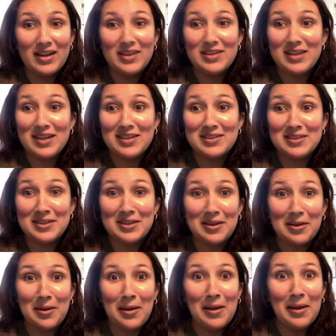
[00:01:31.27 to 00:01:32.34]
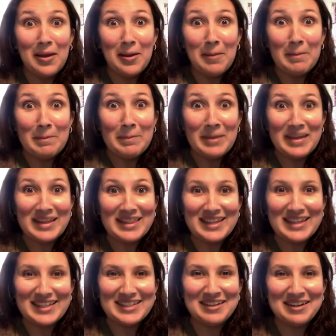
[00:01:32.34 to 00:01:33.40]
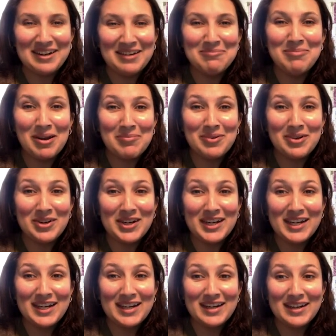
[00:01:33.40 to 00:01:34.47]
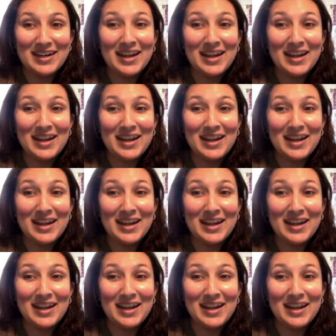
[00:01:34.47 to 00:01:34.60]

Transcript: That's the big thing to remember here.